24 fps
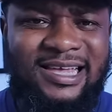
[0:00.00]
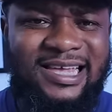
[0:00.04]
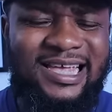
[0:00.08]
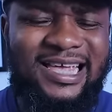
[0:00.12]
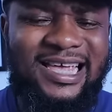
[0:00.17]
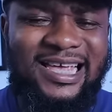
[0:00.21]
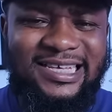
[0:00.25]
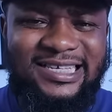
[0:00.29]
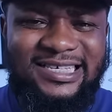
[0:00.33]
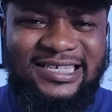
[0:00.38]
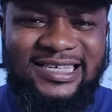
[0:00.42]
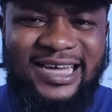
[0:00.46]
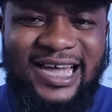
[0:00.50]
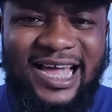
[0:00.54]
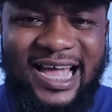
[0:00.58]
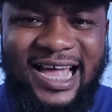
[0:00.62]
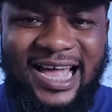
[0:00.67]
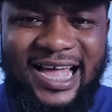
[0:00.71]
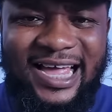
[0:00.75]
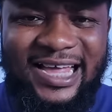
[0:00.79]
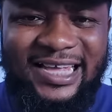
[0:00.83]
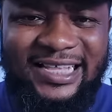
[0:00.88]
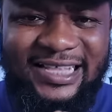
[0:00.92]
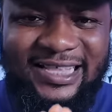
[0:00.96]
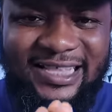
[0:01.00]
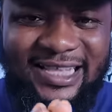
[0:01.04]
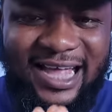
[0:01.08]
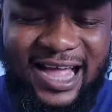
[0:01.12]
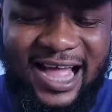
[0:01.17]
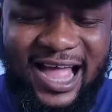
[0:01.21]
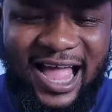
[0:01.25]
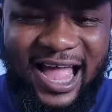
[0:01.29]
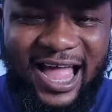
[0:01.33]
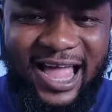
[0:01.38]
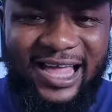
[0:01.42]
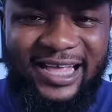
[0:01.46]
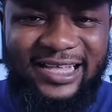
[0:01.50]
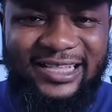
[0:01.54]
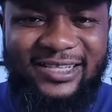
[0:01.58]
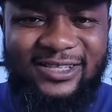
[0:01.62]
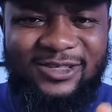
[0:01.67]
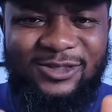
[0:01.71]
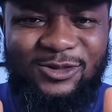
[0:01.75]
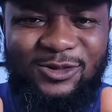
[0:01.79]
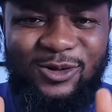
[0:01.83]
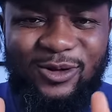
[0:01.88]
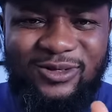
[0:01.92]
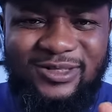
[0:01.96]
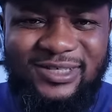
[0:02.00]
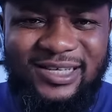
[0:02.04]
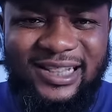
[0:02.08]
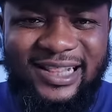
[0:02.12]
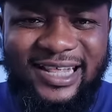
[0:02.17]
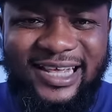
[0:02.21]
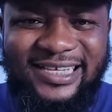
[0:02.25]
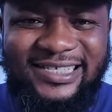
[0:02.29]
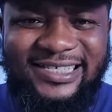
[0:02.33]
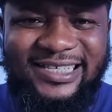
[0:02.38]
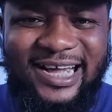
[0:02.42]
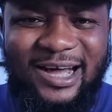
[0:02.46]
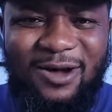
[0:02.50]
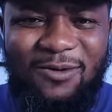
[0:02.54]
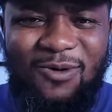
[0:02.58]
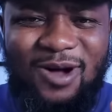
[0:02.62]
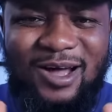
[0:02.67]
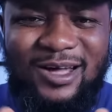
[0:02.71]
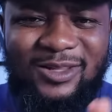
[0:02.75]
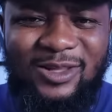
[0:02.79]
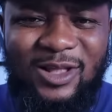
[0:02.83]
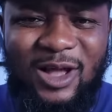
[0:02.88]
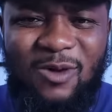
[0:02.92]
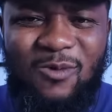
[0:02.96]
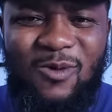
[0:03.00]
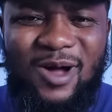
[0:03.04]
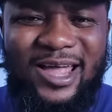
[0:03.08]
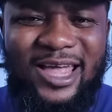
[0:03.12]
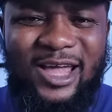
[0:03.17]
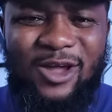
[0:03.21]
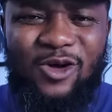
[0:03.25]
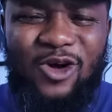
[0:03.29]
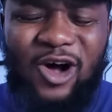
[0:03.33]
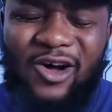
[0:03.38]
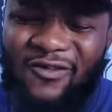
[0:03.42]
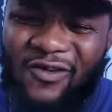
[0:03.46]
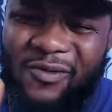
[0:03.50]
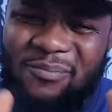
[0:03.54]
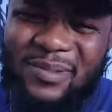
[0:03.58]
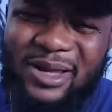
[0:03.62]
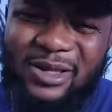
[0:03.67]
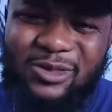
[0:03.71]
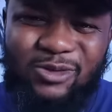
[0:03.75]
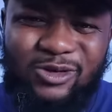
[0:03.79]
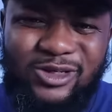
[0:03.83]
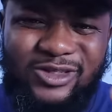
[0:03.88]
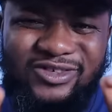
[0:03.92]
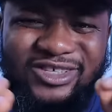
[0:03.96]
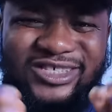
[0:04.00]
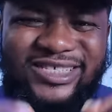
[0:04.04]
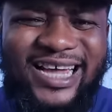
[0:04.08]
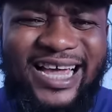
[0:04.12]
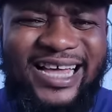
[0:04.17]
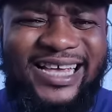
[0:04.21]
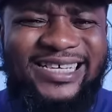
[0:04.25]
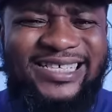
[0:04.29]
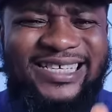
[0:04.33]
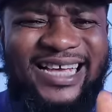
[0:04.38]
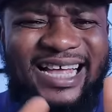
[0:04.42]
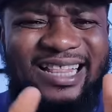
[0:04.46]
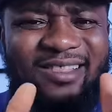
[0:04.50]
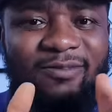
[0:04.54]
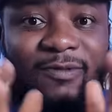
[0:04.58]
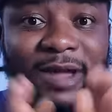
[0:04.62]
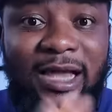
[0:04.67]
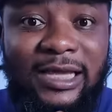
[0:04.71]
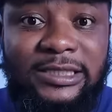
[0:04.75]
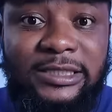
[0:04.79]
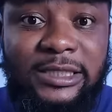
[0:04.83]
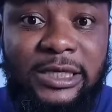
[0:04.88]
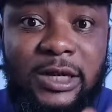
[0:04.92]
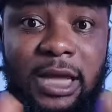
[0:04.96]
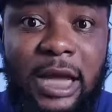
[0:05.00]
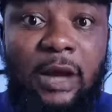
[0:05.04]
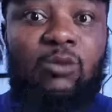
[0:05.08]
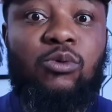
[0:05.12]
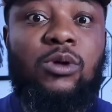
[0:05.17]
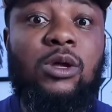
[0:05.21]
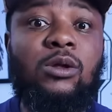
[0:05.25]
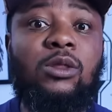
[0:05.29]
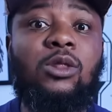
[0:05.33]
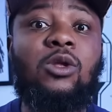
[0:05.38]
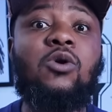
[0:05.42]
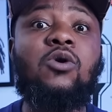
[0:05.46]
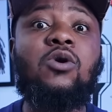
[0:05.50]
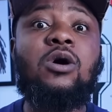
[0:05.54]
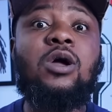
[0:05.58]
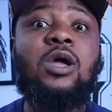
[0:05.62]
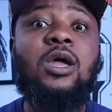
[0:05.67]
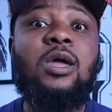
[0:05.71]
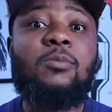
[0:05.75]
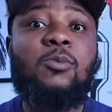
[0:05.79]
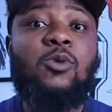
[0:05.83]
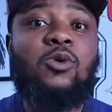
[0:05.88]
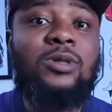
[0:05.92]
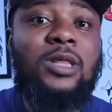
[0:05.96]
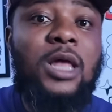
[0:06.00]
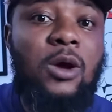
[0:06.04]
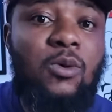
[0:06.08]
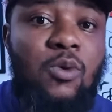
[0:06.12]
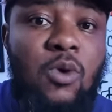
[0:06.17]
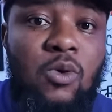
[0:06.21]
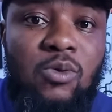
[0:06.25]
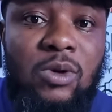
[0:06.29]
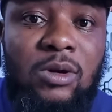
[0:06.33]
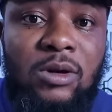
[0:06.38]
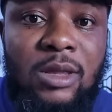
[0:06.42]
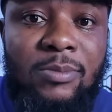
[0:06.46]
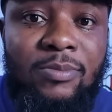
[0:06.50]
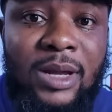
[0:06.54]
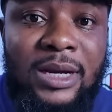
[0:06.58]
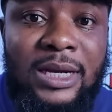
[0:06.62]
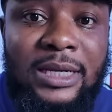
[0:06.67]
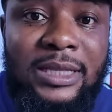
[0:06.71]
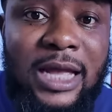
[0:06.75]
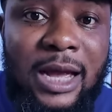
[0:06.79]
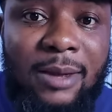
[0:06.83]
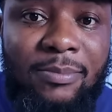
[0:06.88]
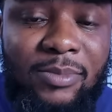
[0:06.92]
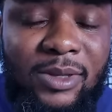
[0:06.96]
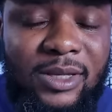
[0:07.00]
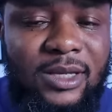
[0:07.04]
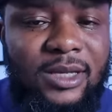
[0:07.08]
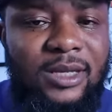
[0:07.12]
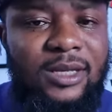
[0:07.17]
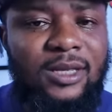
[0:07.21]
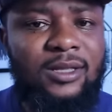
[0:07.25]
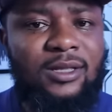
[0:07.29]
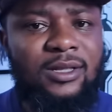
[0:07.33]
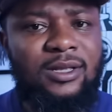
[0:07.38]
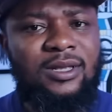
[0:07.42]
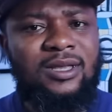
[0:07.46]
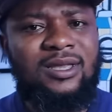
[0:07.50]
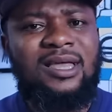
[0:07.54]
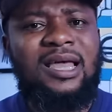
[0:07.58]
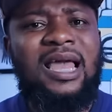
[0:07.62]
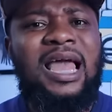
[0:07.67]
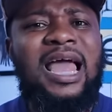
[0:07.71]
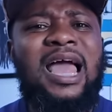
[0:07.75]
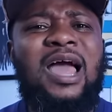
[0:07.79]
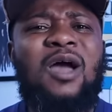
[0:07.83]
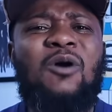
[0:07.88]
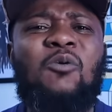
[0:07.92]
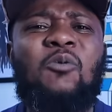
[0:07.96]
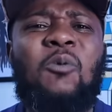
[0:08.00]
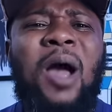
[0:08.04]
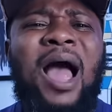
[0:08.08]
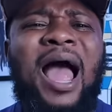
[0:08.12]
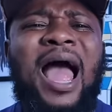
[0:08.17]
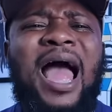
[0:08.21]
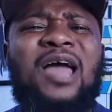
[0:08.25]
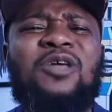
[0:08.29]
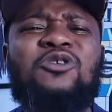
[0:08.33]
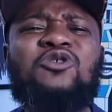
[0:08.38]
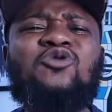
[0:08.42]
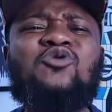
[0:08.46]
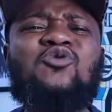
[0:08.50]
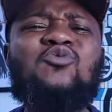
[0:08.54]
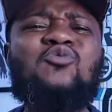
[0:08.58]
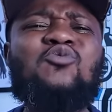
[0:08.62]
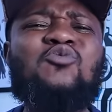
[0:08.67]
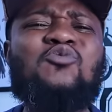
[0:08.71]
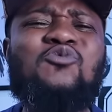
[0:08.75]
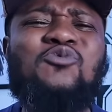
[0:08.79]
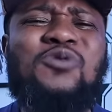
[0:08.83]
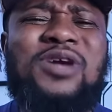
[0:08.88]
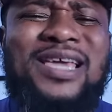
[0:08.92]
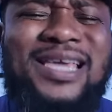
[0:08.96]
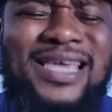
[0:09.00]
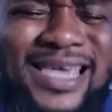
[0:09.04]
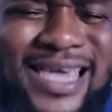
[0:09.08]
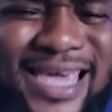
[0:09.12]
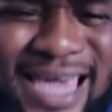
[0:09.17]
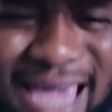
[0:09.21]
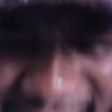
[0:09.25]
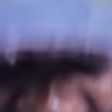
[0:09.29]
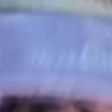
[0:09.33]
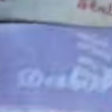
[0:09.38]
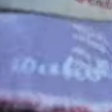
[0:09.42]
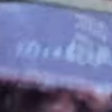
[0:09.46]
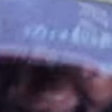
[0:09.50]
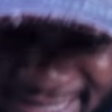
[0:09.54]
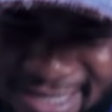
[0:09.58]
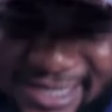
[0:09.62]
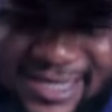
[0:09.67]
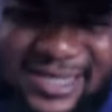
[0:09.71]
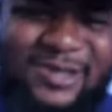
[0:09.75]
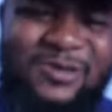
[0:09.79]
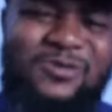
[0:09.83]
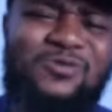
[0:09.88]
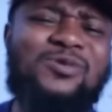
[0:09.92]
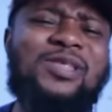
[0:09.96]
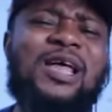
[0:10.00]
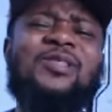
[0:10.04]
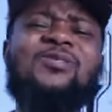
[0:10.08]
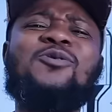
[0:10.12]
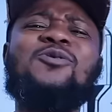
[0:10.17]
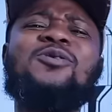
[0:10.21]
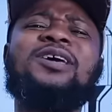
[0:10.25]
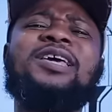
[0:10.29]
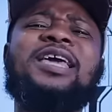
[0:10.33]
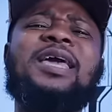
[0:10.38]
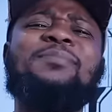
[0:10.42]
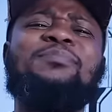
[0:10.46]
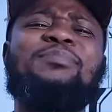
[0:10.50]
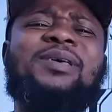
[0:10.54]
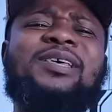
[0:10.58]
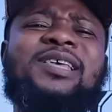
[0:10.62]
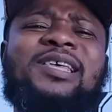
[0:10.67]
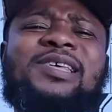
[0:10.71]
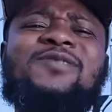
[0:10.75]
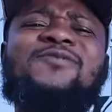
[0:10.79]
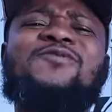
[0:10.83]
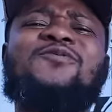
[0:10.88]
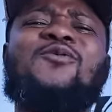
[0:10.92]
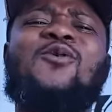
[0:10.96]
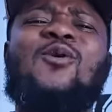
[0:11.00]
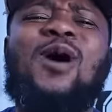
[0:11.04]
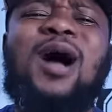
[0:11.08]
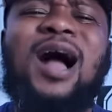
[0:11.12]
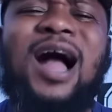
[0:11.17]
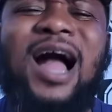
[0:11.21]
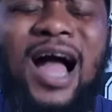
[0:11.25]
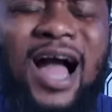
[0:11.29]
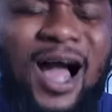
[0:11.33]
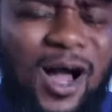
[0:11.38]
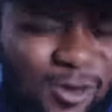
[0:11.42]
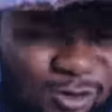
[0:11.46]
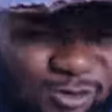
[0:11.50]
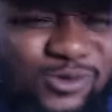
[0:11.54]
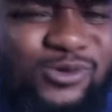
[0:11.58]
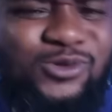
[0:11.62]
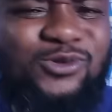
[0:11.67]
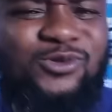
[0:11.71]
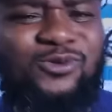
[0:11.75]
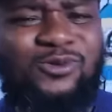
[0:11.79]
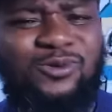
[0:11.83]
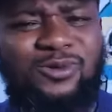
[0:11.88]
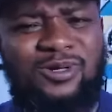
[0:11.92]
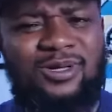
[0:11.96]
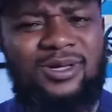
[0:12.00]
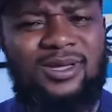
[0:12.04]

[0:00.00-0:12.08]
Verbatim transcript: A child died just less than one hour. A government official is advising, yeah, quickly, go quickly bury that pikin. Why are you wicked? You don't get picky for house.